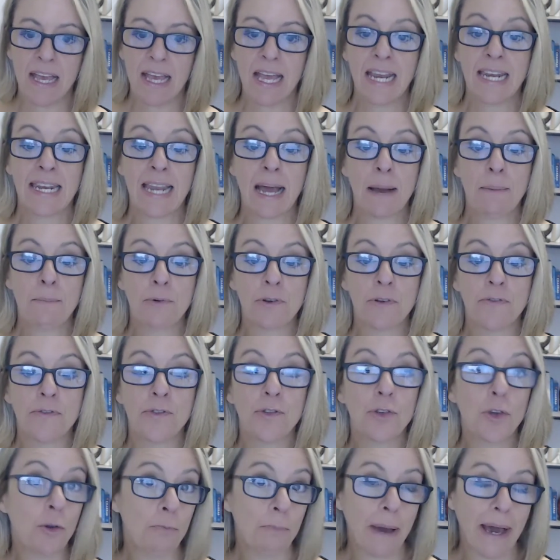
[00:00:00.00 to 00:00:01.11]
Number of
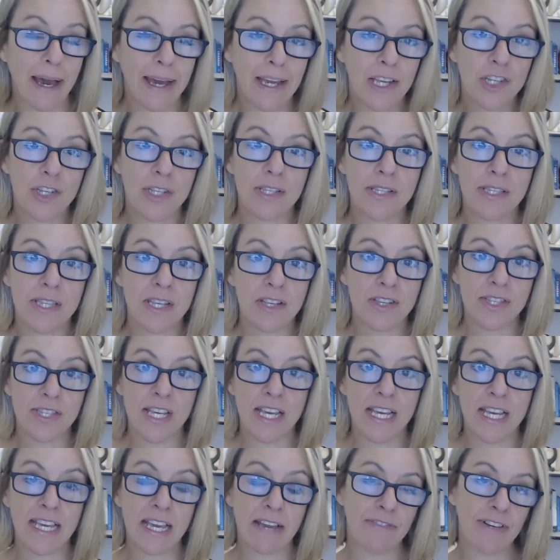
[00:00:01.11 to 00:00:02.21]
new patients that you're
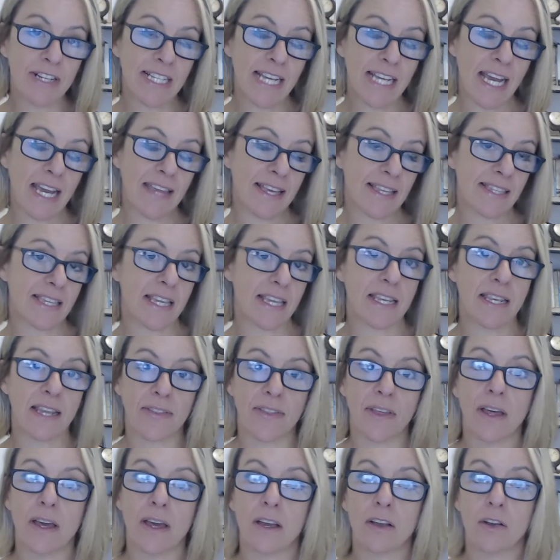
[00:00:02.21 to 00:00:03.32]
seeing every day, that's
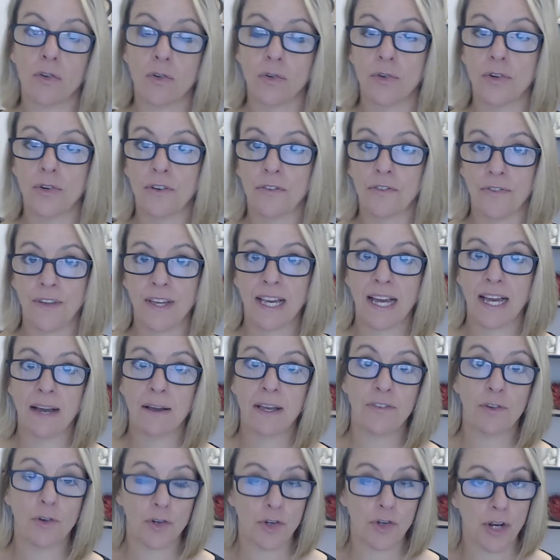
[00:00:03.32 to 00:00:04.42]
another good figure.
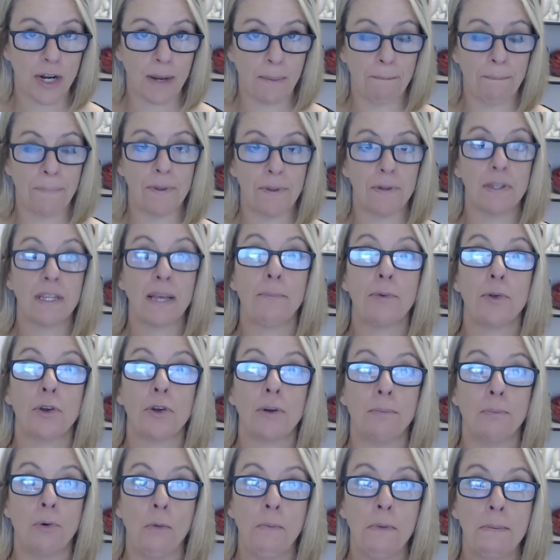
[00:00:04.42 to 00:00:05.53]
If you're trying to build up your
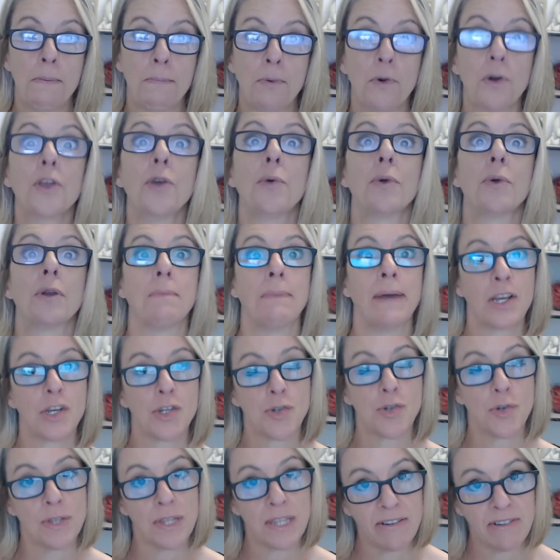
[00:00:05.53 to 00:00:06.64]
appointment book, you want to make
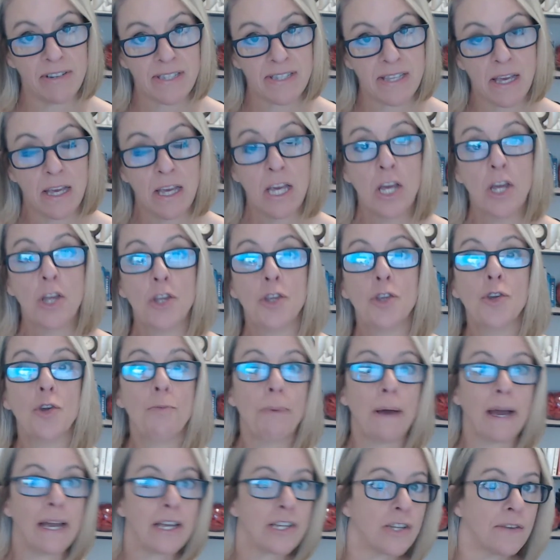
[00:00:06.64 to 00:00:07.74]
sure that there is a new
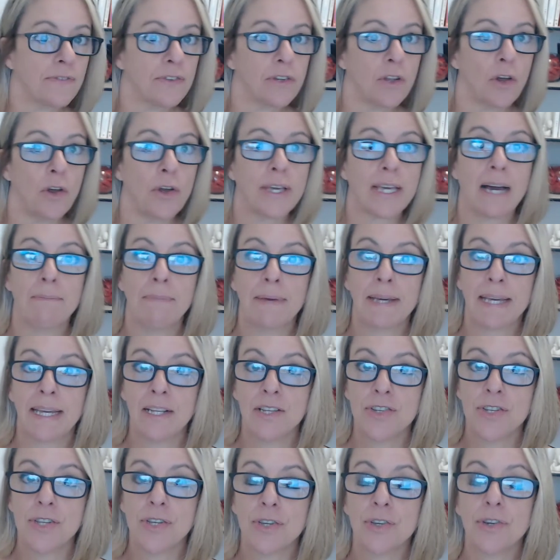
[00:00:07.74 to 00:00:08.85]
patient flow coming
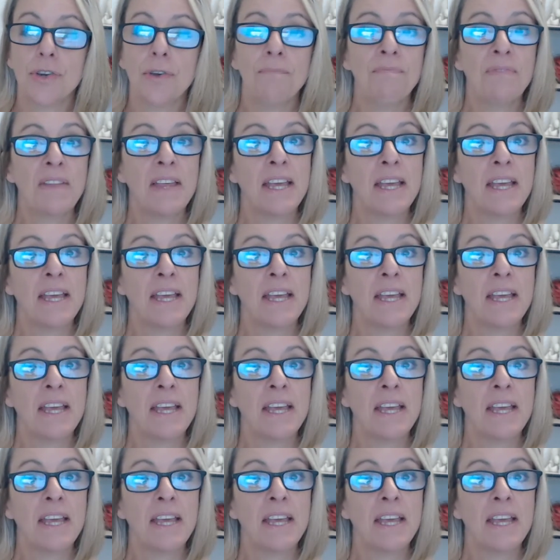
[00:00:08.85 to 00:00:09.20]
into you.